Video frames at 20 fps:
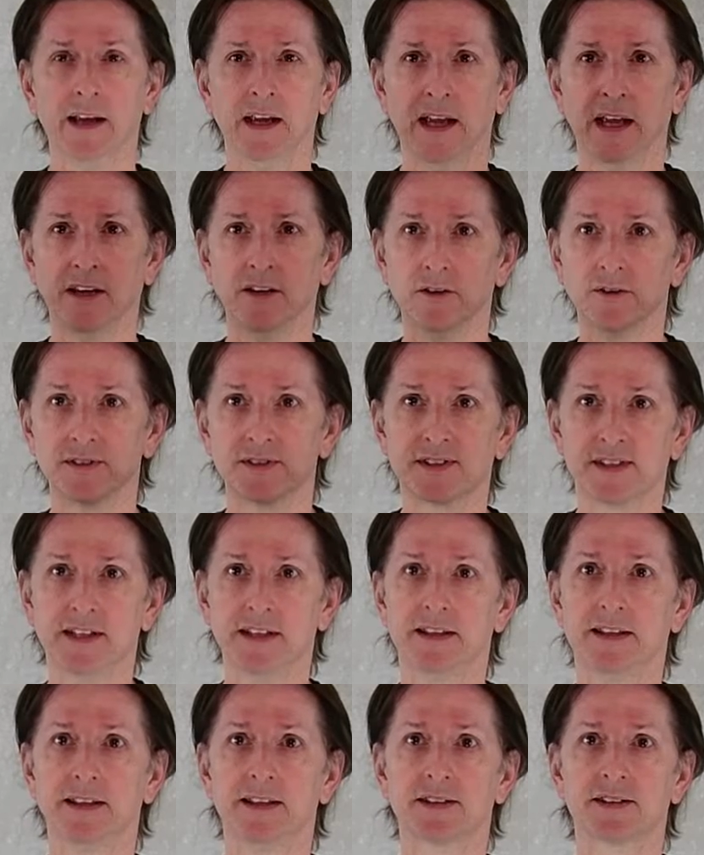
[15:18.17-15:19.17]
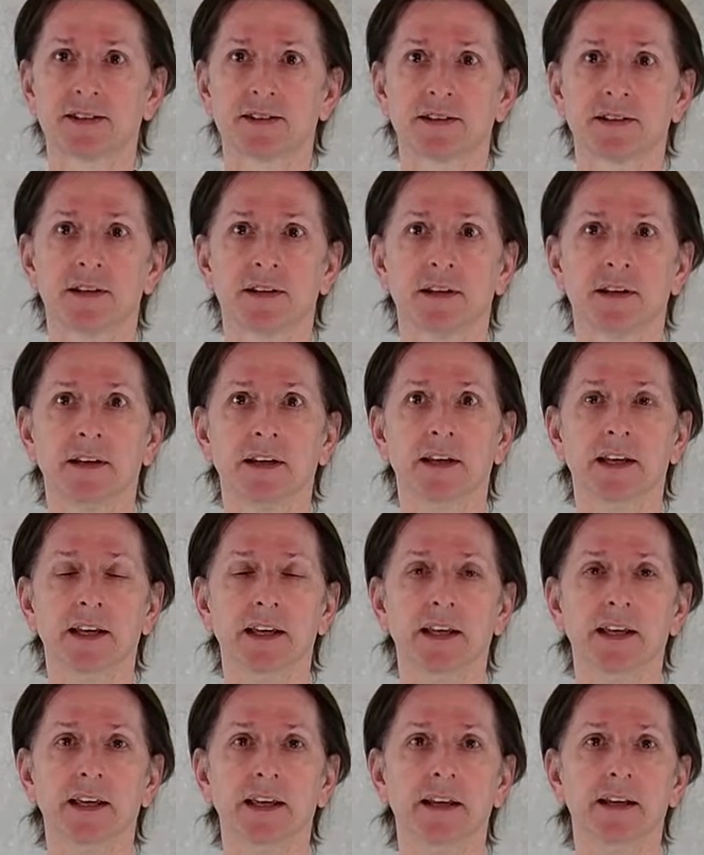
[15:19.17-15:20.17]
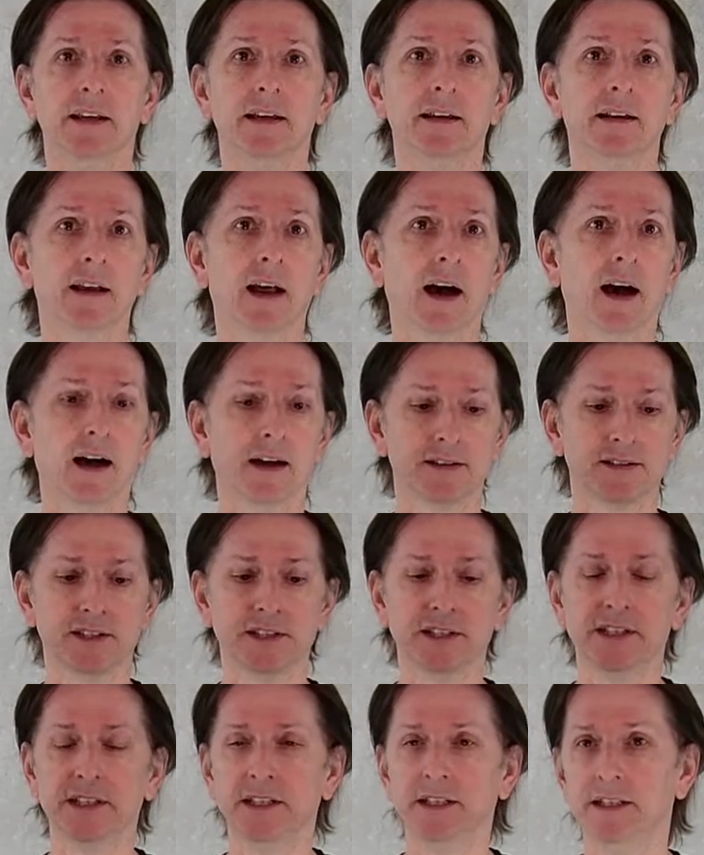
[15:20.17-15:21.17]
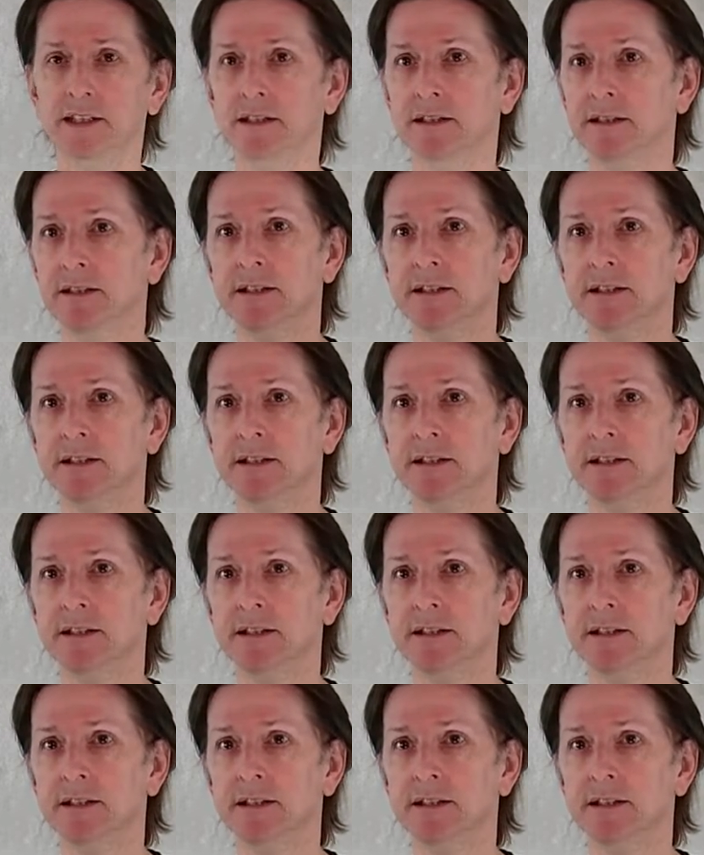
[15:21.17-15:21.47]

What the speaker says: And you'll see this in Nahanchi